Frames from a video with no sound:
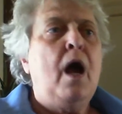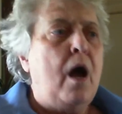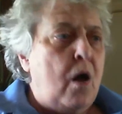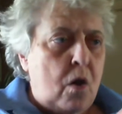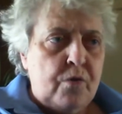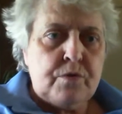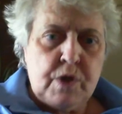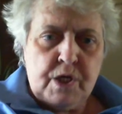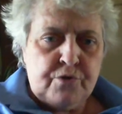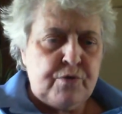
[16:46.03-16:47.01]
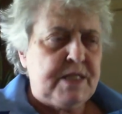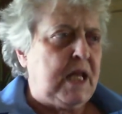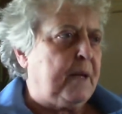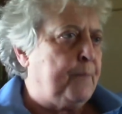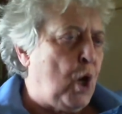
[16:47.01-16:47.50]
All those countries
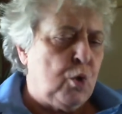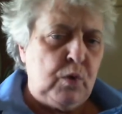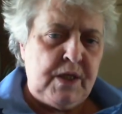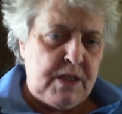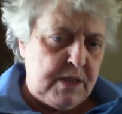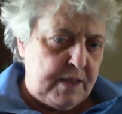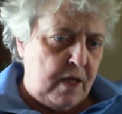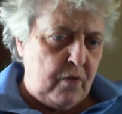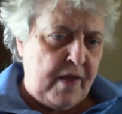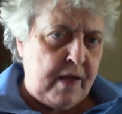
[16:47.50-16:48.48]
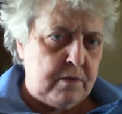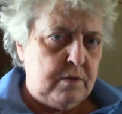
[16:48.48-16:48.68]
like Poland and all that,